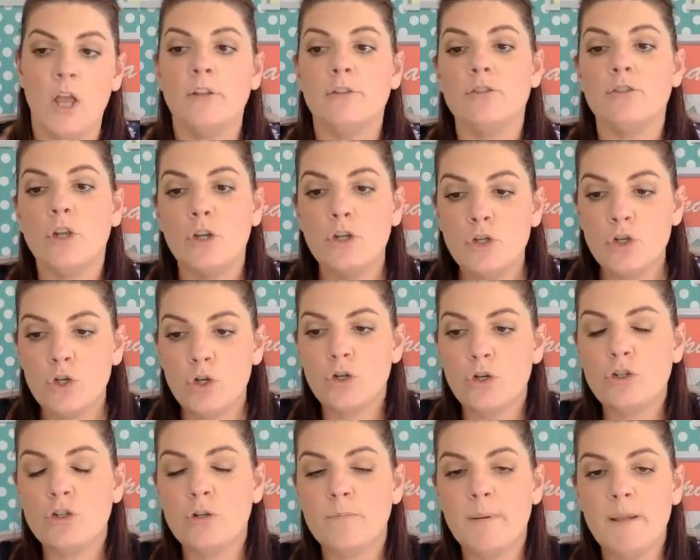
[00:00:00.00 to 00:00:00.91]
So
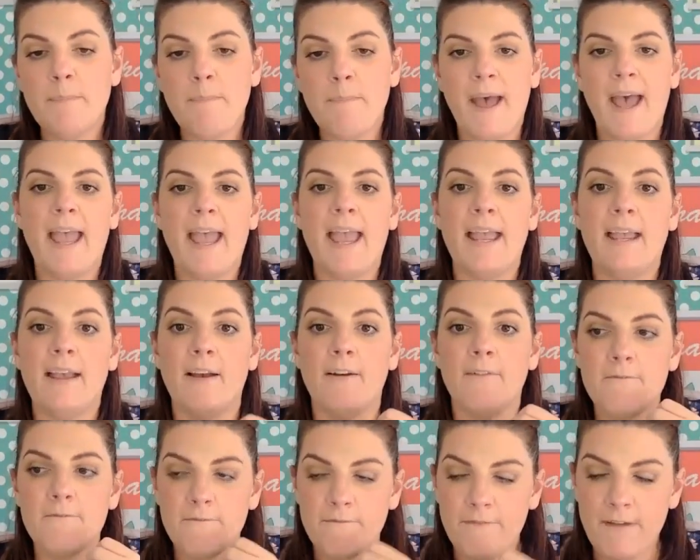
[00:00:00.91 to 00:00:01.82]
you should be
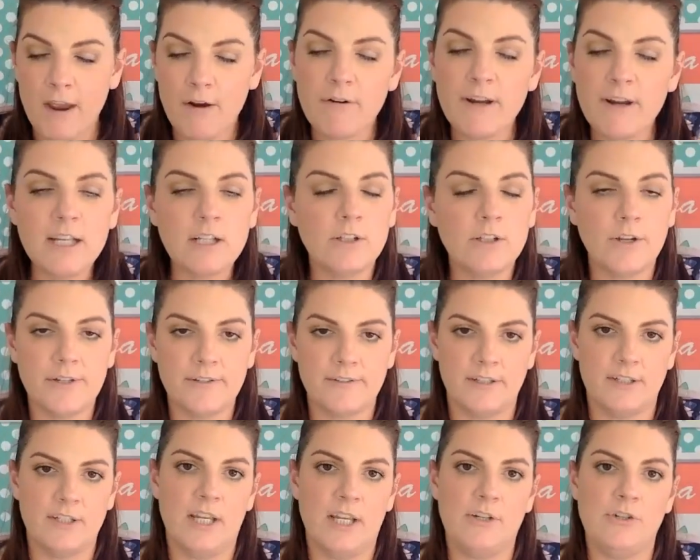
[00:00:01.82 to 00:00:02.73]
paying very close
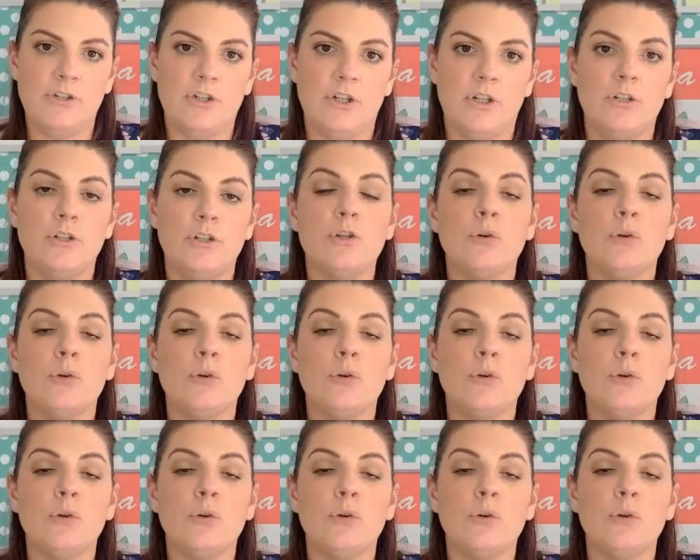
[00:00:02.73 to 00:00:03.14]
attention